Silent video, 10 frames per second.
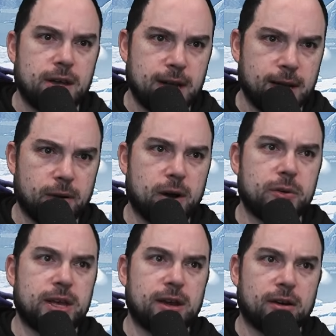hero
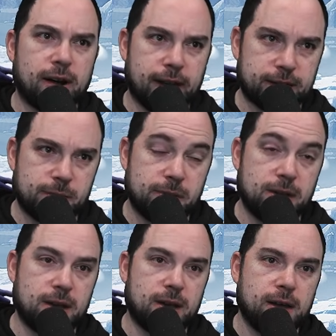gear
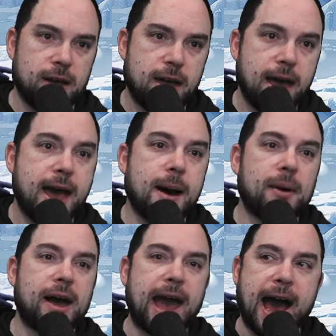XP. Am
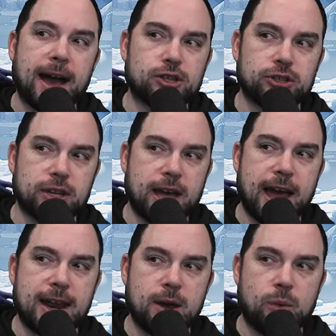I actually
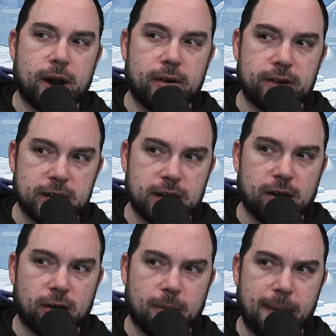anywhere
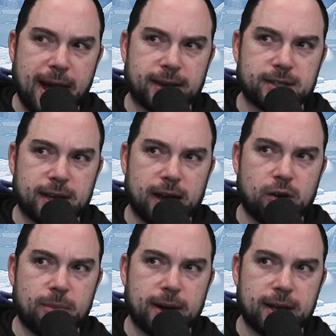near maxing
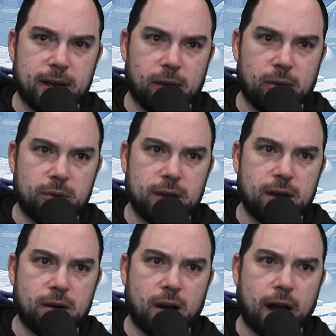out my hero
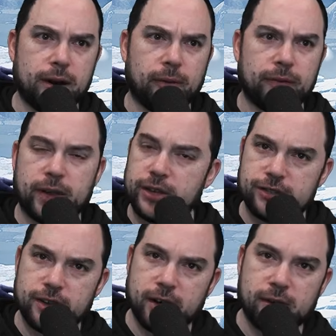gear? I don't think
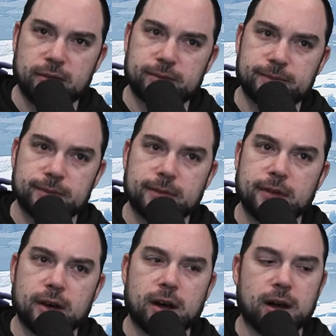so.
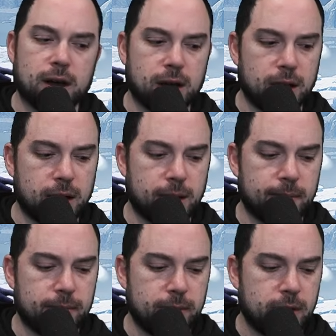
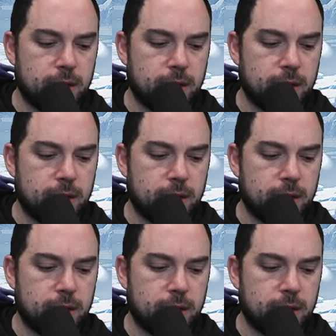I